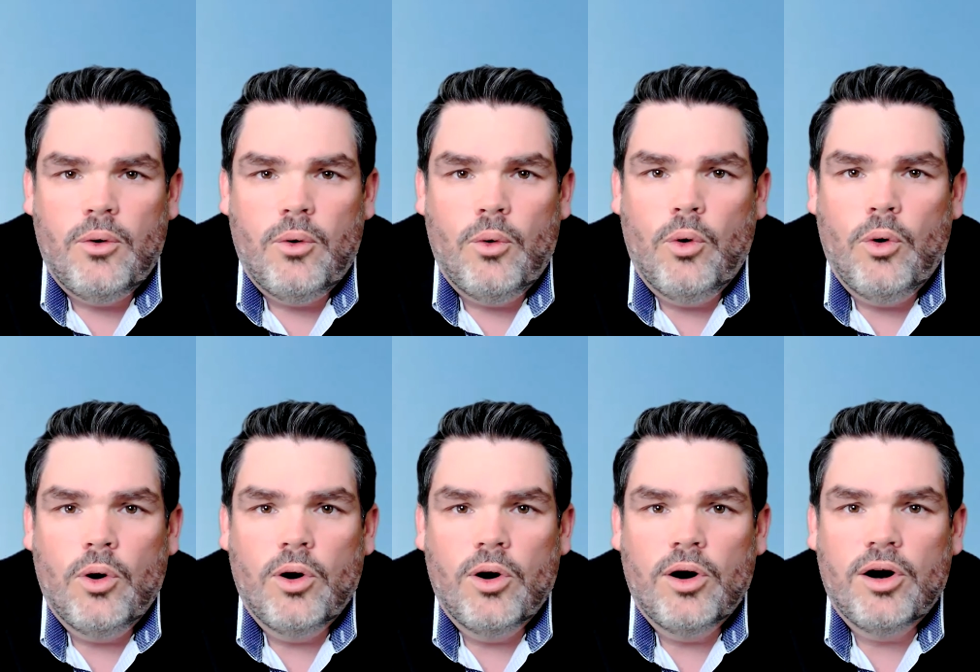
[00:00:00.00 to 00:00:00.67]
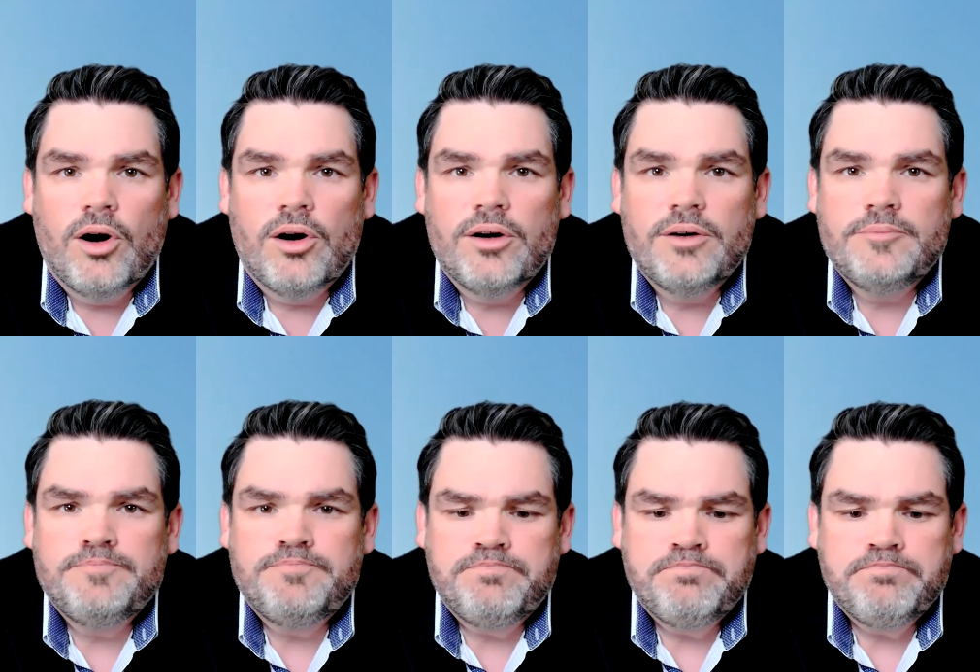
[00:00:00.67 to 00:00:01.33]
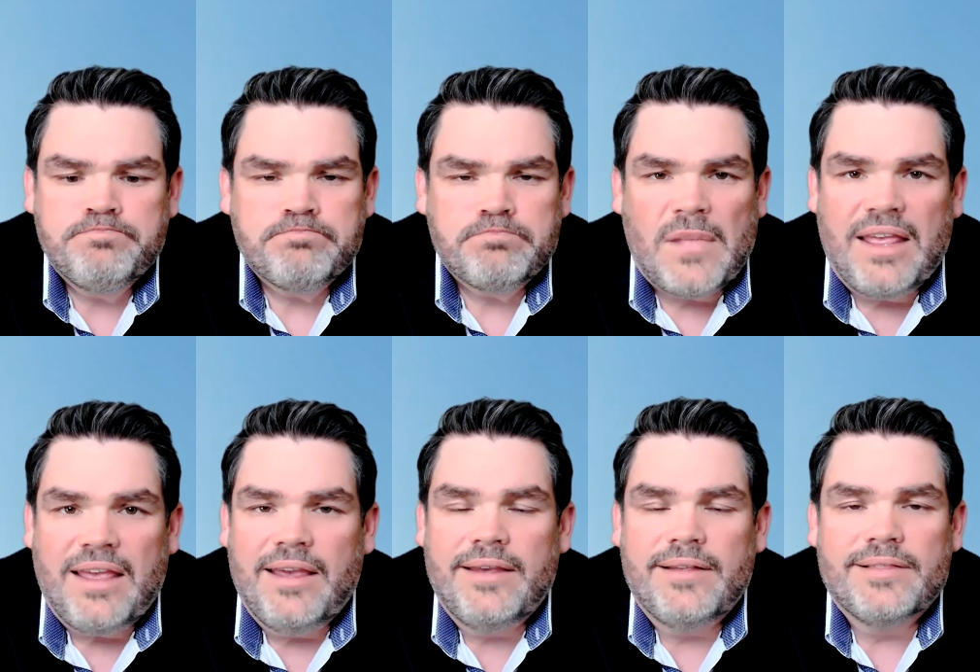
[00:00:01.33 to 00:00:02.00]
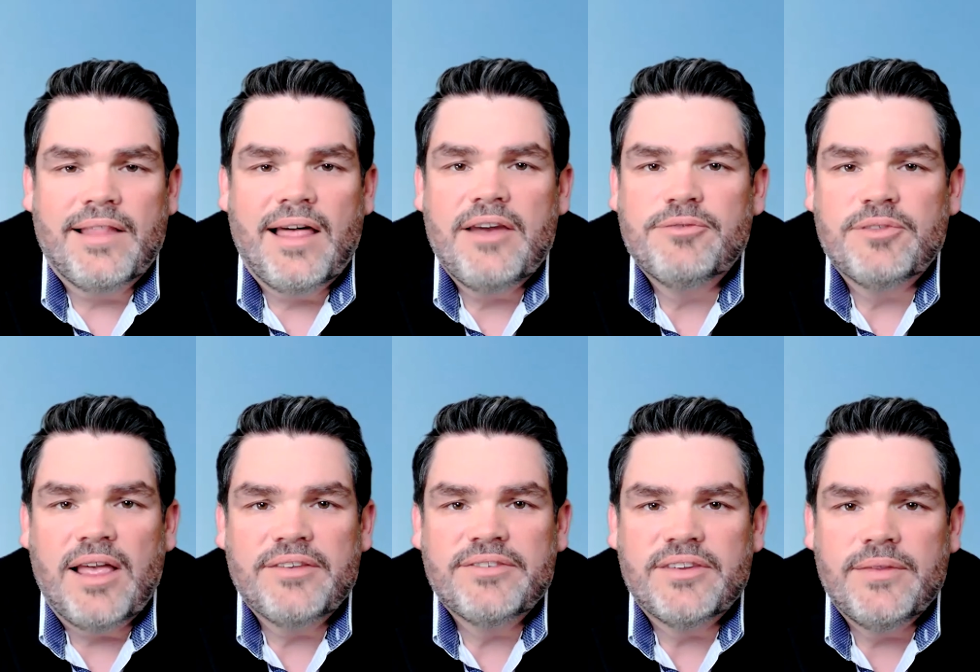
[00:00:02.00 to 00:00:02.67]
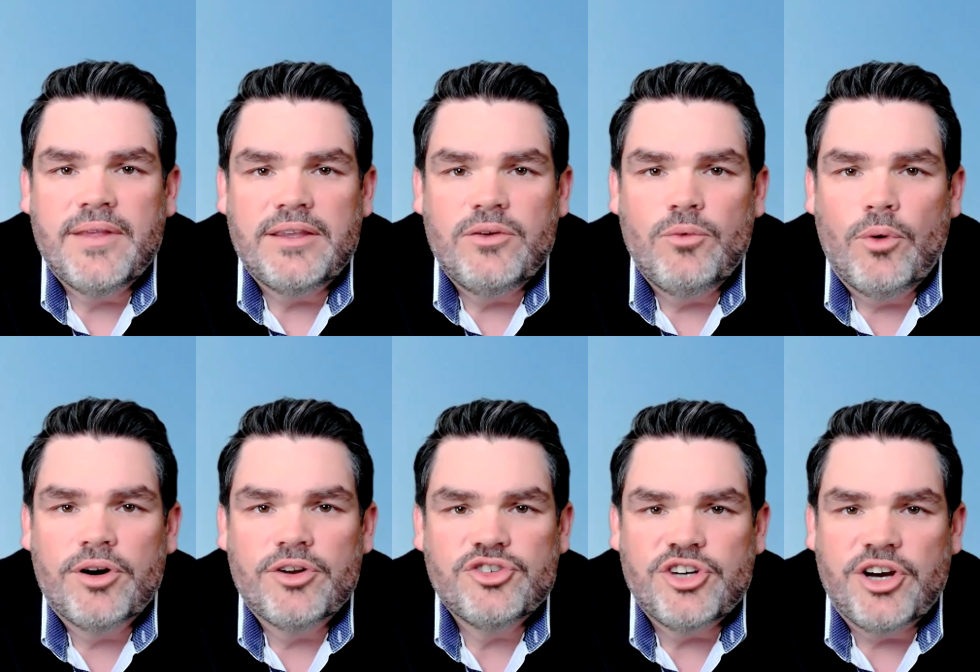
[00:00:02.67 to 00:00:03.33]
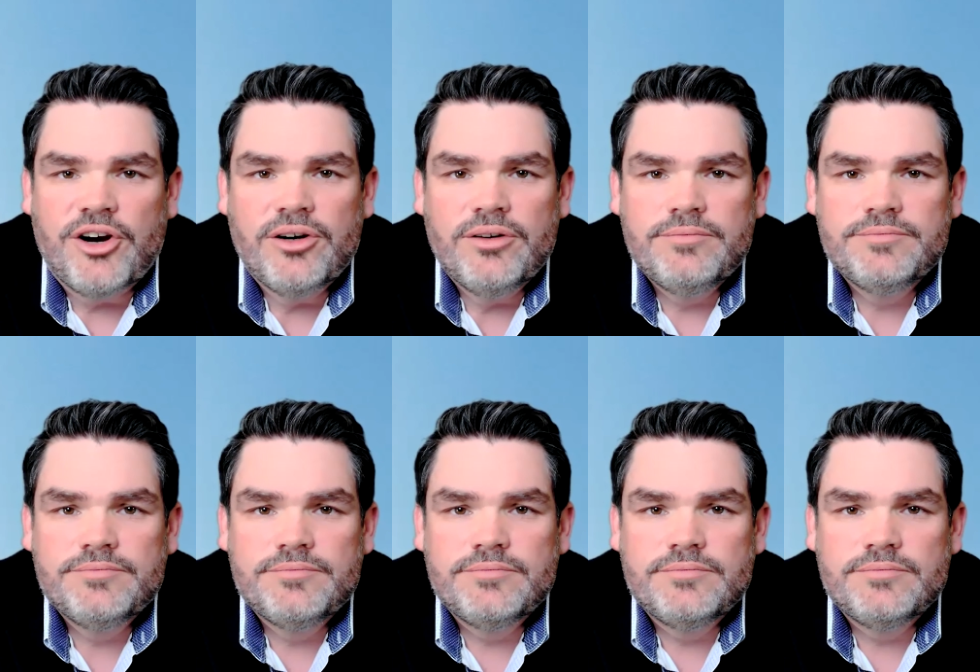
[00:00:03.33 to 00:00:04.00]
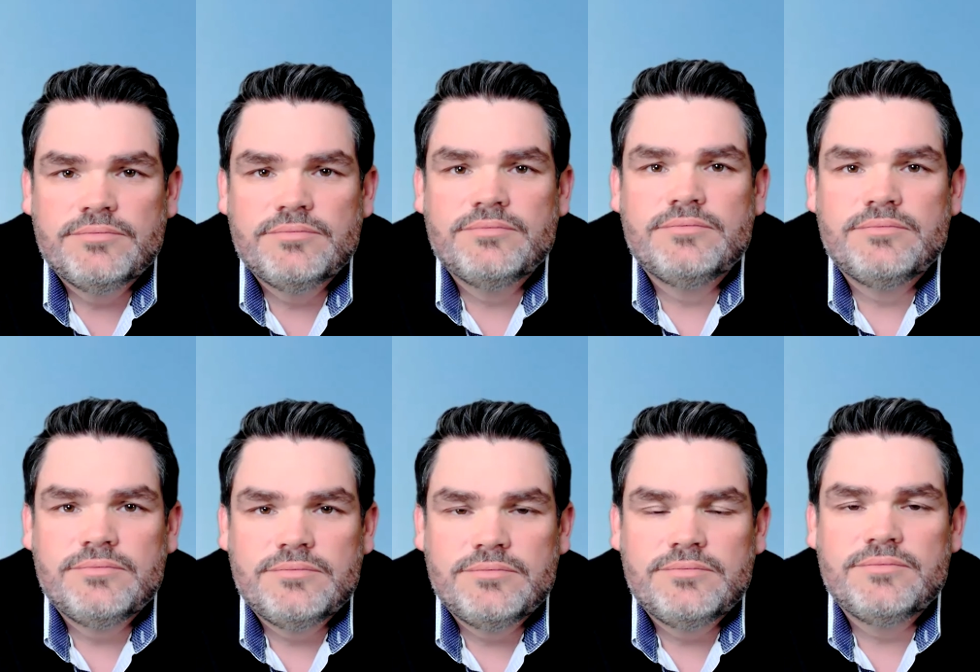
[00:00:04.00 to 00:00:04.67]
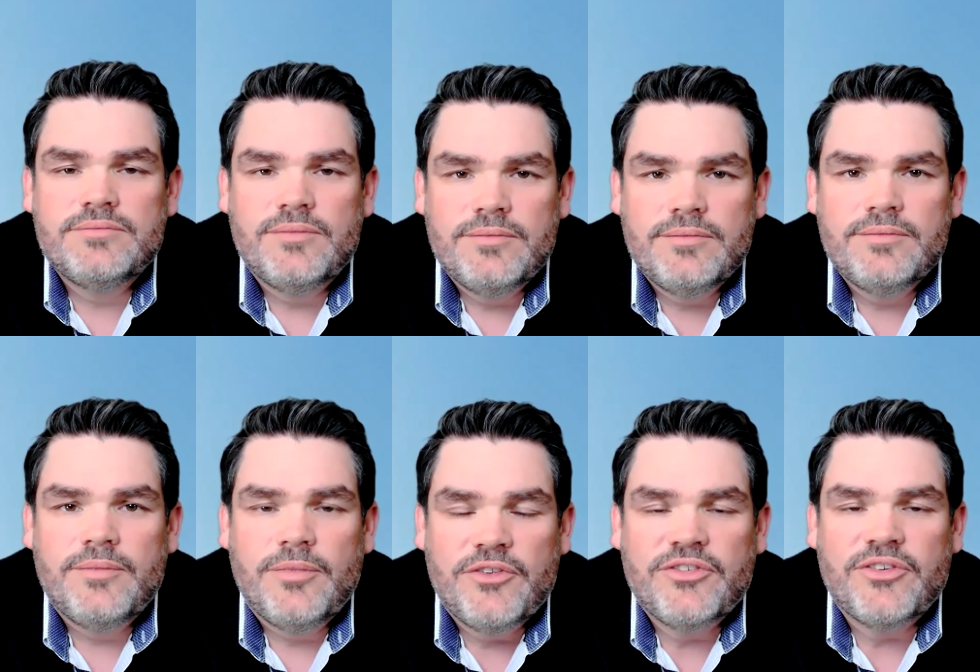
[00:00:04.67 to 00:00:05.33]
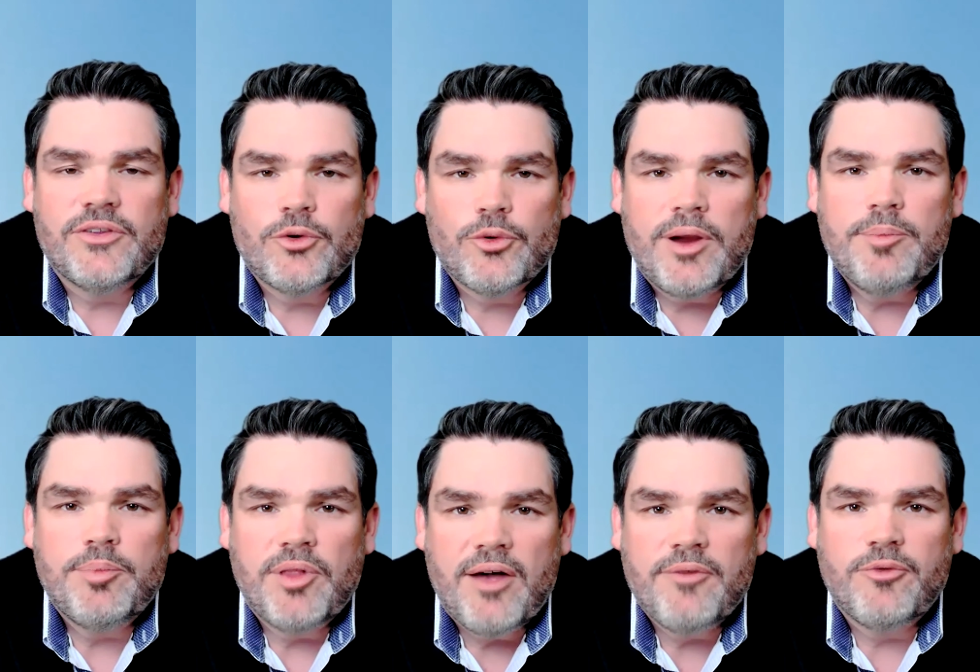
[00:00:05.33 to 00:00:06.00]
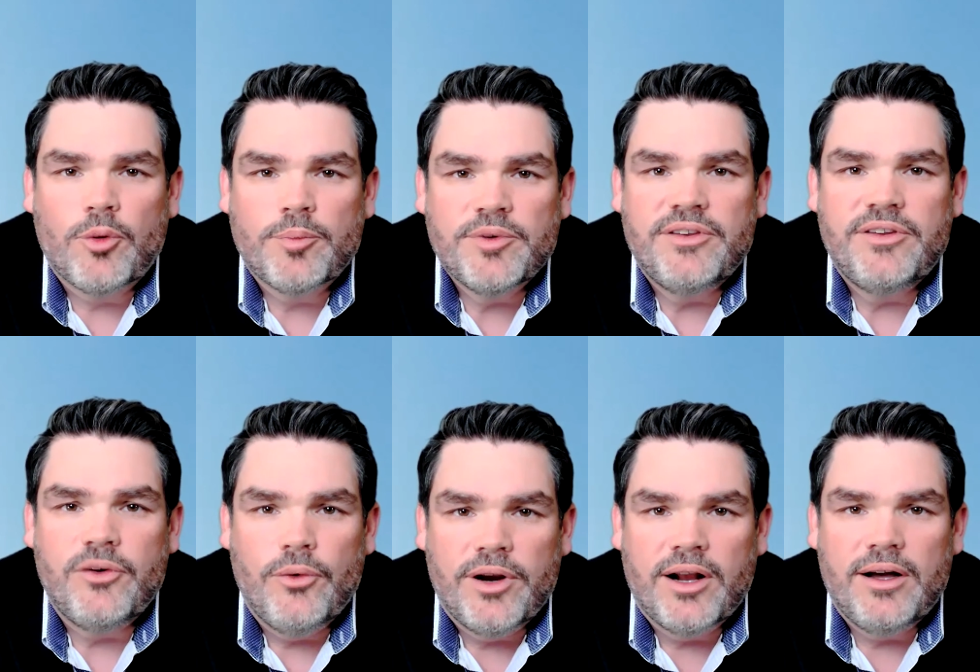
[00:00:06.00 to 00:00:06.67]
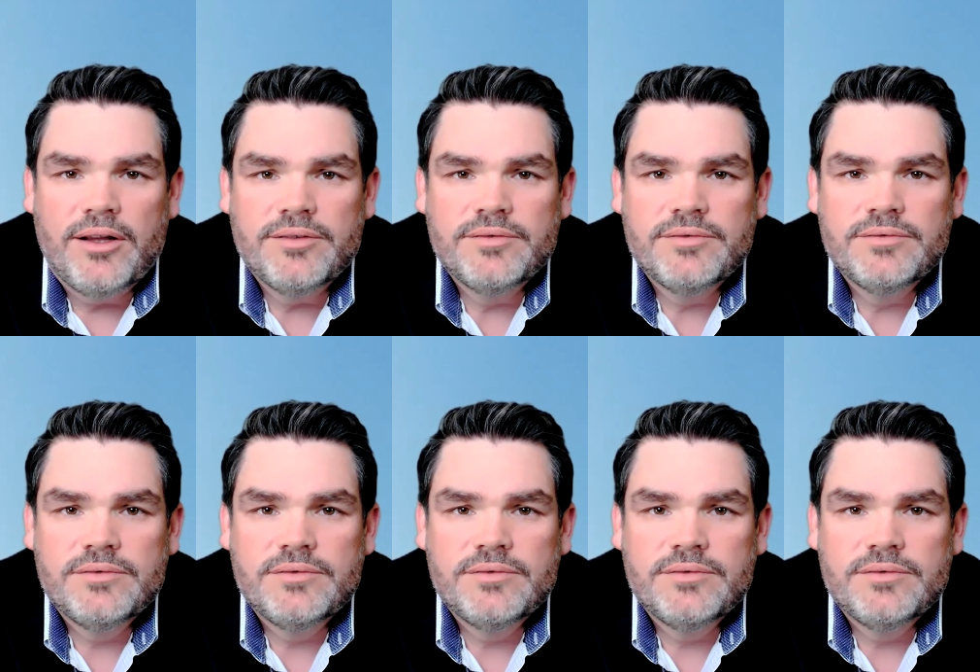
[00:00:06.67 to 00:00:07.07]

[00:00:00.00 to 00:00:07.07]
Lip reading: or a life lesson that you want to share, this is a great platform to do it on.